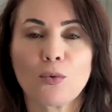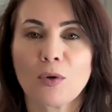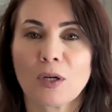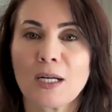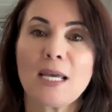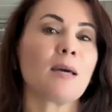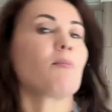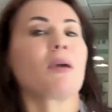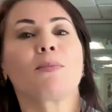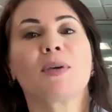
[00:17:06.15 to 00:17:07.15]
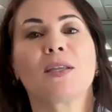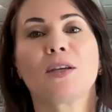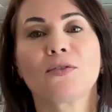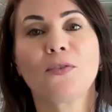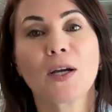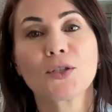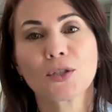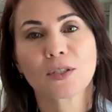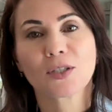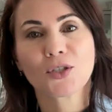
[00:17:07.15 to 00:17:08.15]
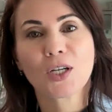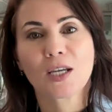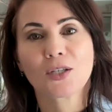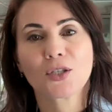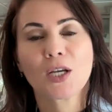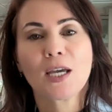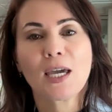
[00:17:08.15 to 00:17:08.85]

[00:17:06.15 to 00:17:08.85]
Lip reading: or maybe their functions change,